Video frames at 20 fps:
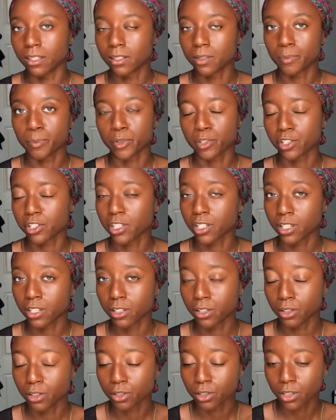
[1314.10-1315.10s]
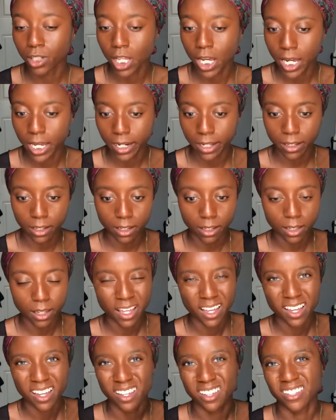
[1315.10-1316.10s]
particular lighting,
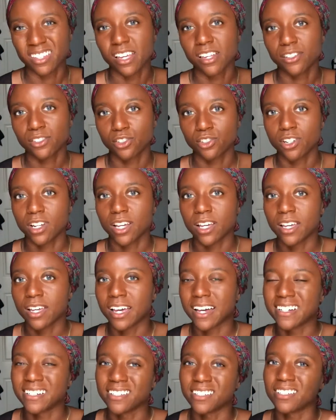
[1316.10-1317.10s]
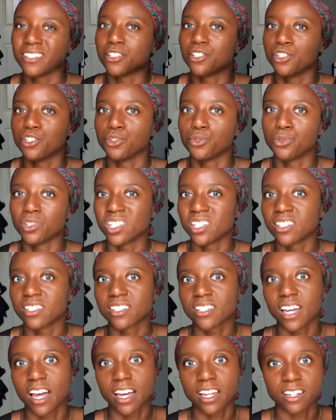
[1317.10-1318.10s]
yesterday I didn't use this
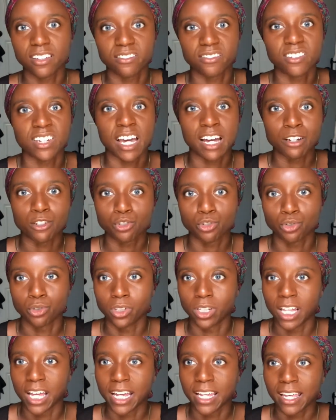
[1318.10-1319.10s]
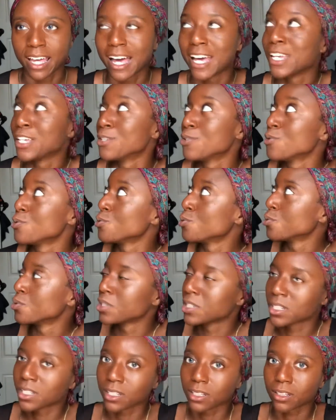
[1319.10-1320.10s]
kind of natural light. I
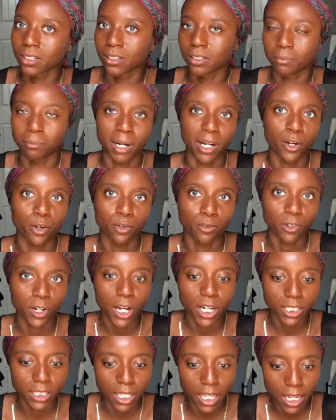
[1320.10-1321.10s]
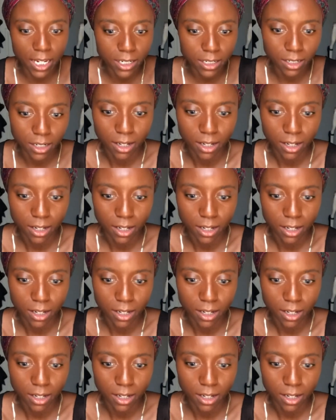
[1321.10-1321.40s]
used my overhead light.